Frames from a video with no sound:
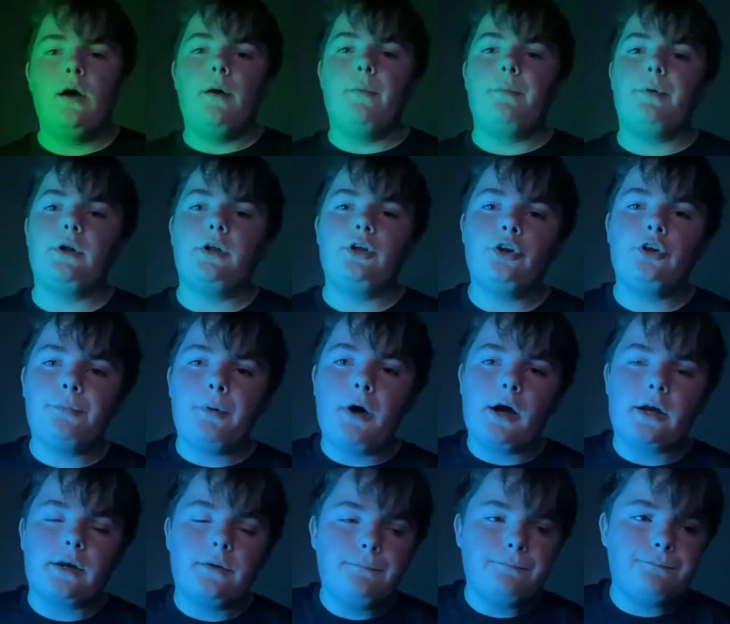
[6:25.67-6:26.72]
put it in your
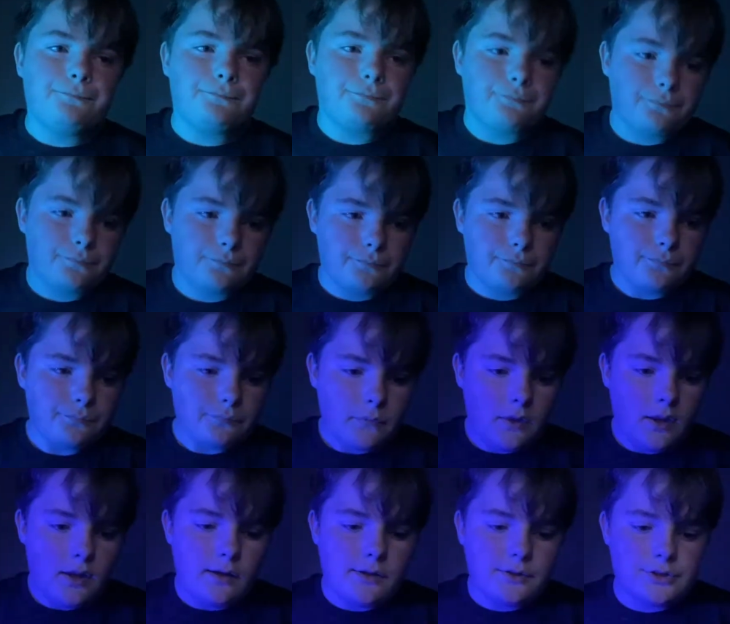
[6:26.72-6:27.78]
pocket.
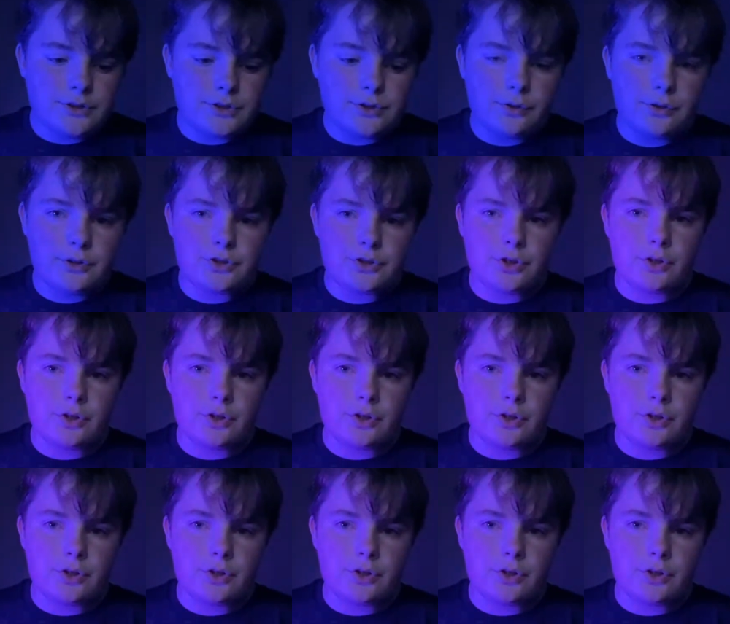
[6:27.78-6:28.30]
As soon as